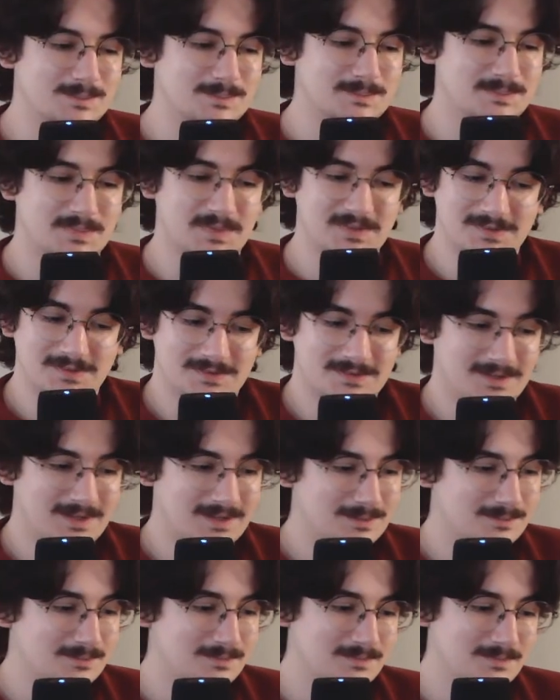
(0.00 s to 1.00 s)
But just
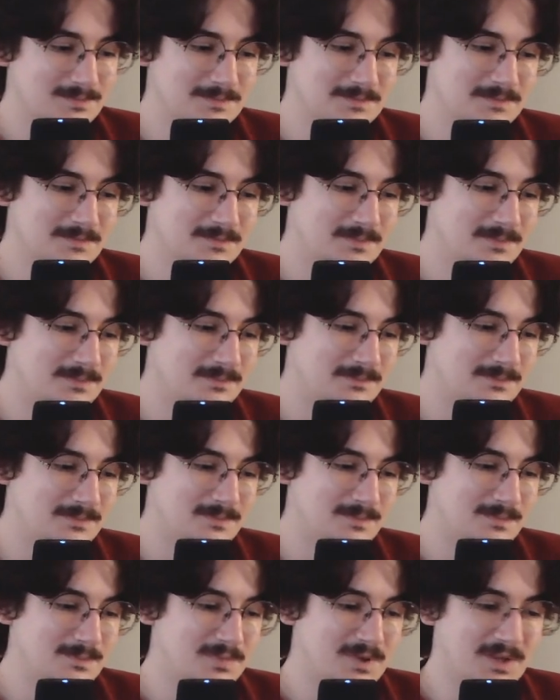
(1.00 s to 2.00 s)
like
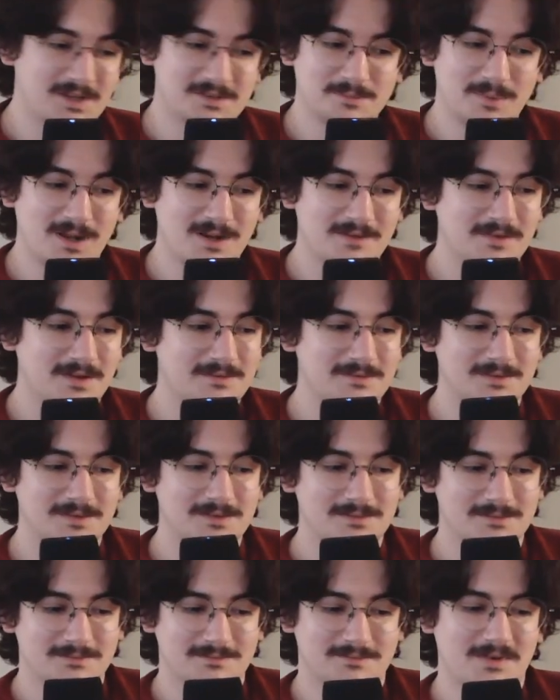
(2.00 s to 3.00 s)
playing Spotify through
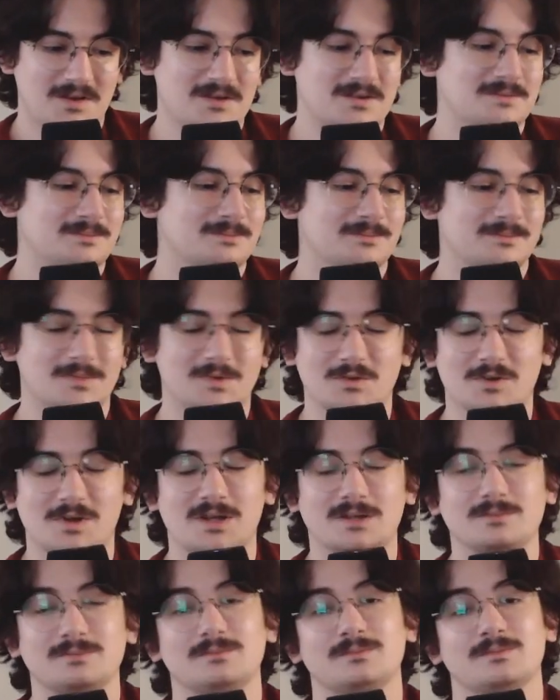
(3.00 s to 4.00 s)
this, fine,
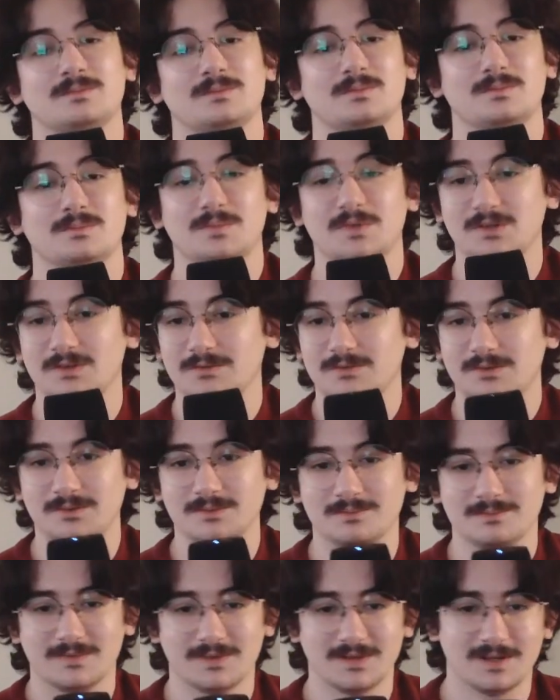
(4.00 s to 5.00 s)
great,
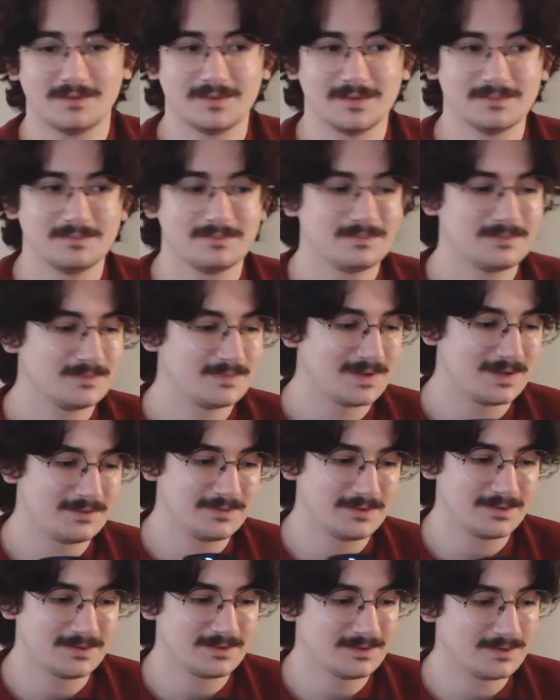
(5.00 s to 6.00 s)
beautiful, love it.
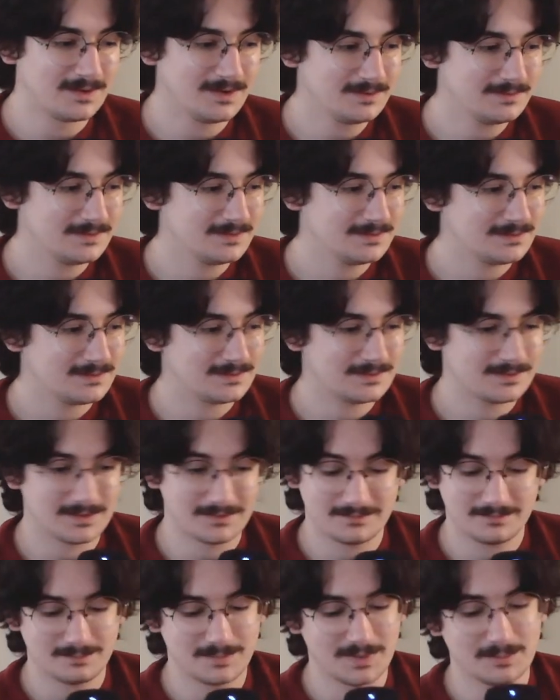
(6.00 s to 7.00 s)
If you're in an office,
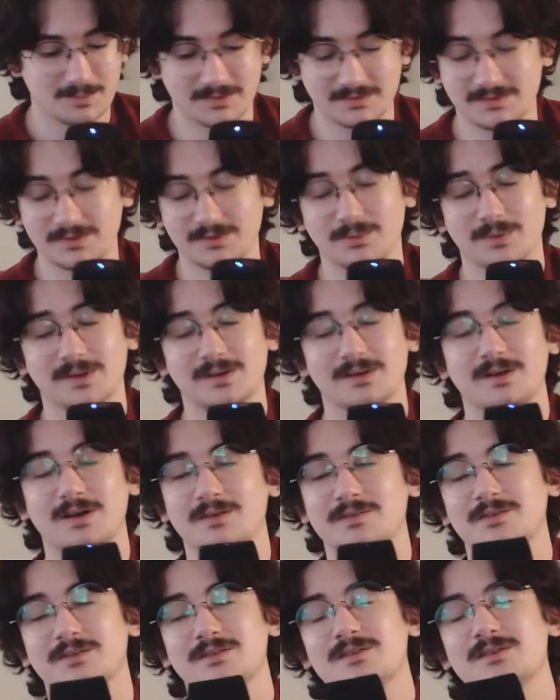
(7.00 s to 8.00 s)
if people still work in
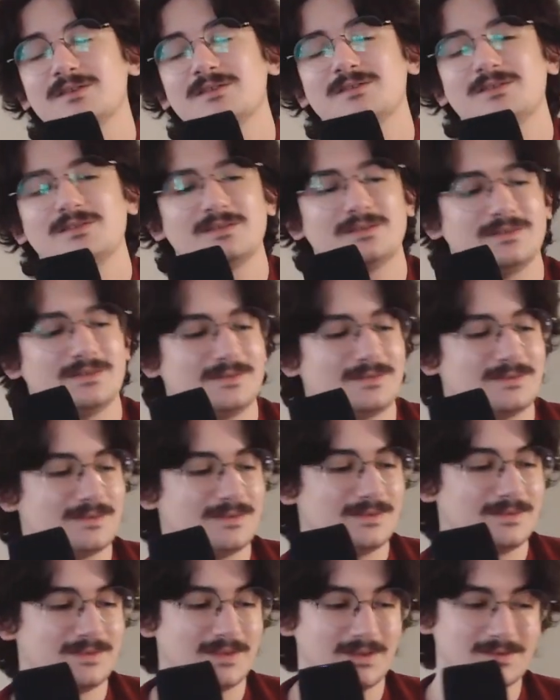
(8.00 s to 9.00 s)
offices,
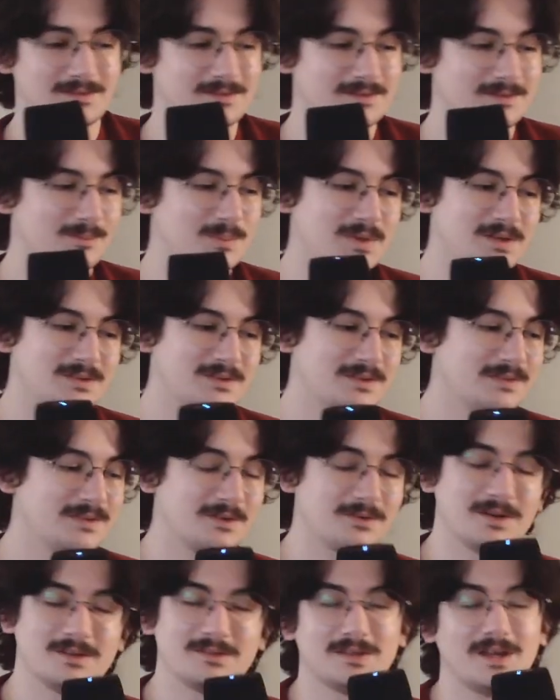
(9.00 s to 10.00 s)
this would be
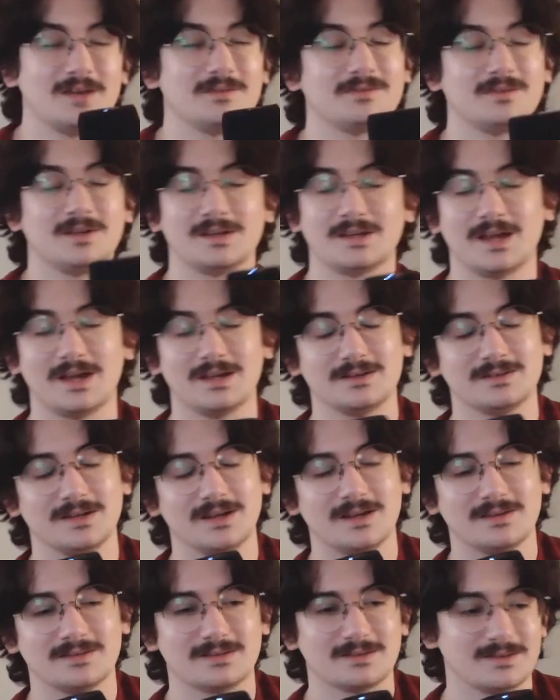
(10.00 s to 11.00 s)
something great to have like at your
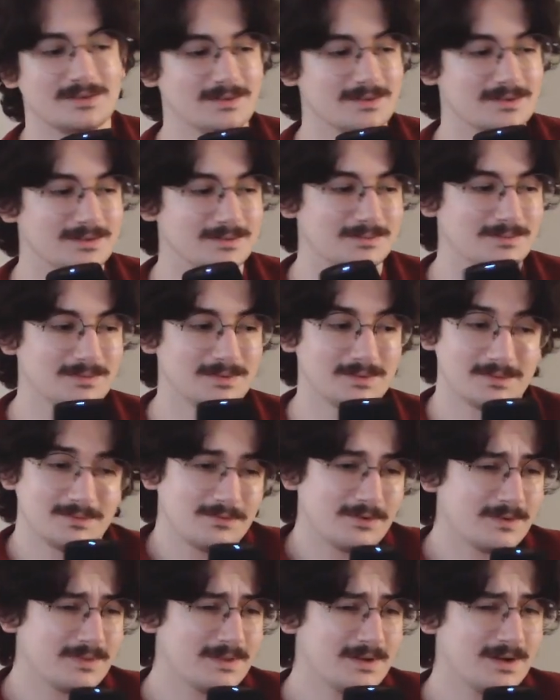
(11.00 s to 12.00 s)
desk or
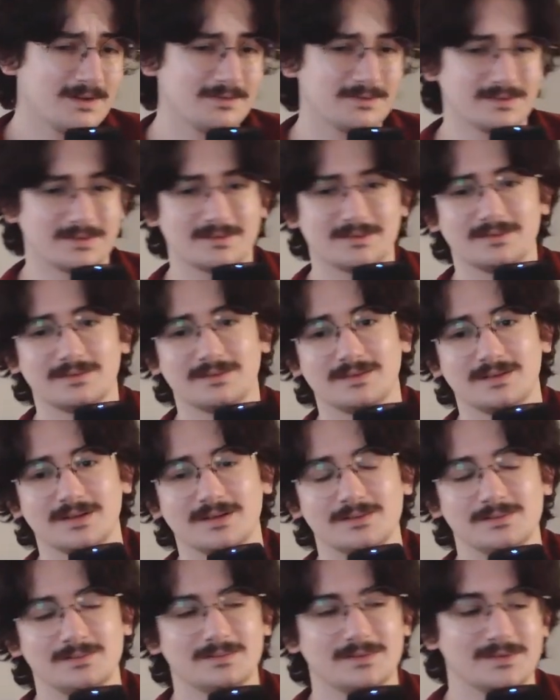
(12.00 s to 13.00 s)
for the office,
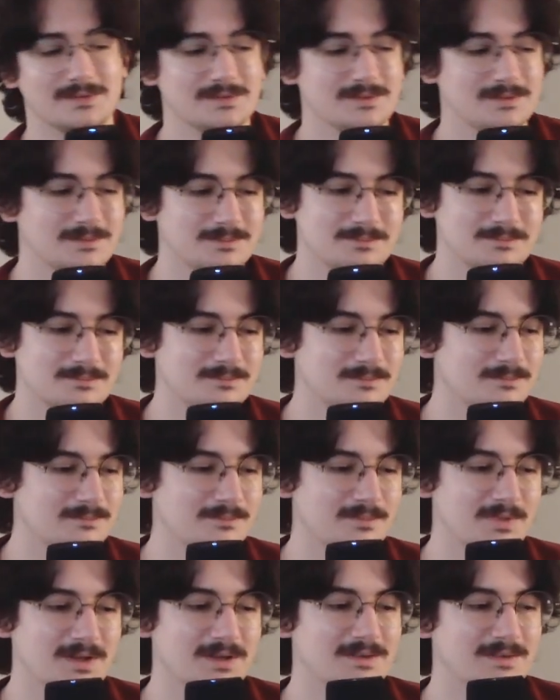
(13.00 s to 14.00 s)
just
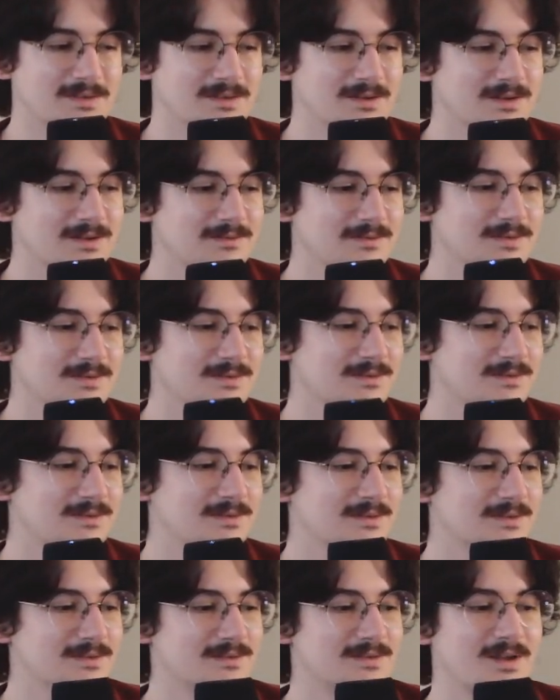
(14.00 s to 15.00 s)
play it in the office
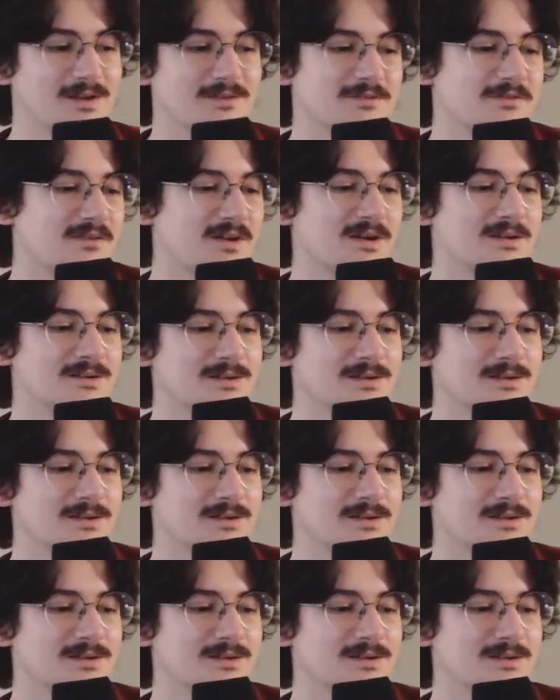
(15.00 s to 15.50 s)
and it sounds fine.